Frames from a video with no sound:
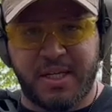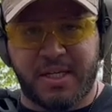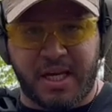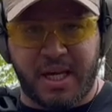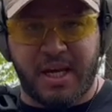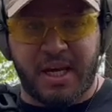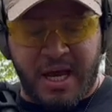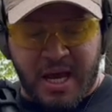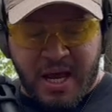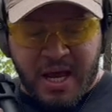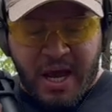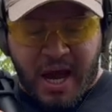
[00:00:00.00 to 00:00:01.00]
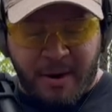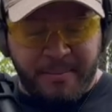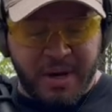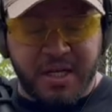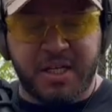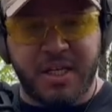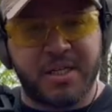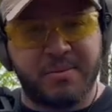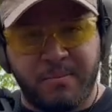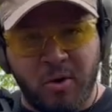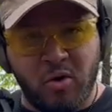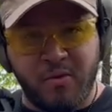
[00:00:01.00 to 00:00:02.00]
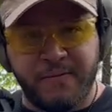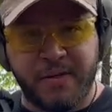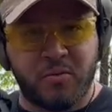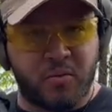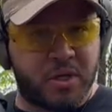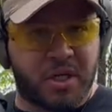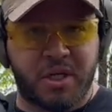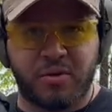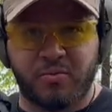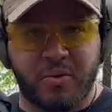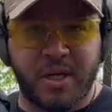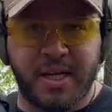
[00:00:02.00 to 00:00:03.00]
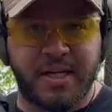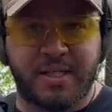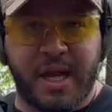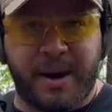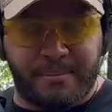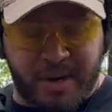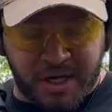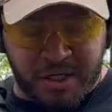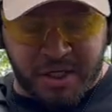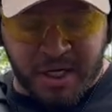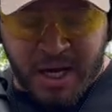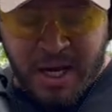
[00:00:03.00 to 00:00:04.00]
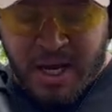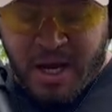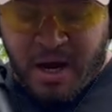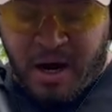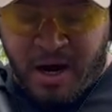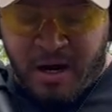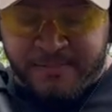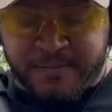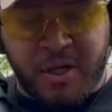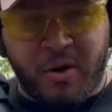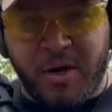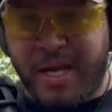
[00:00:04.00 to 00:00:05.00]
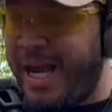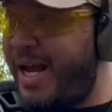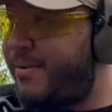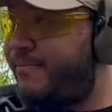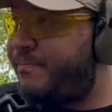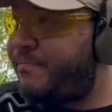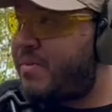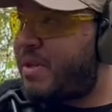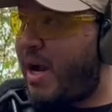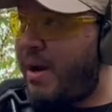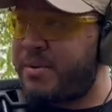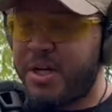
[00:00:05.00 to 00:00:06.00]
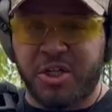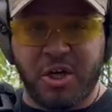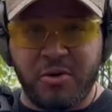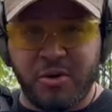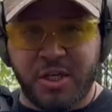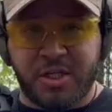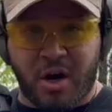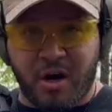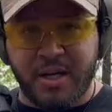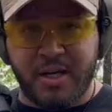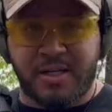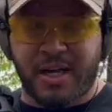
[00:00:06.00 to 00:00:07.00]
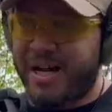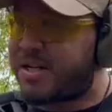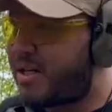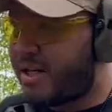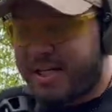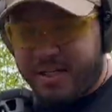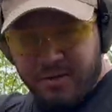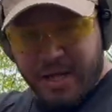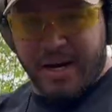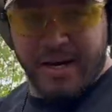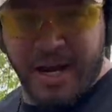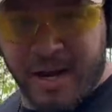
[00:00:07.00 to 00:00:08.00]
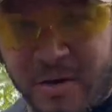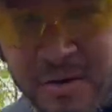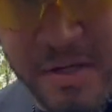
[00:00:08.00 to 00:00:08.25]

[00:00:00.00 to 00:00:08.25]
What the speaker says: see how much this moves, which really it's not much. So again, I'm going to show you the targets. Actually, let's do that now.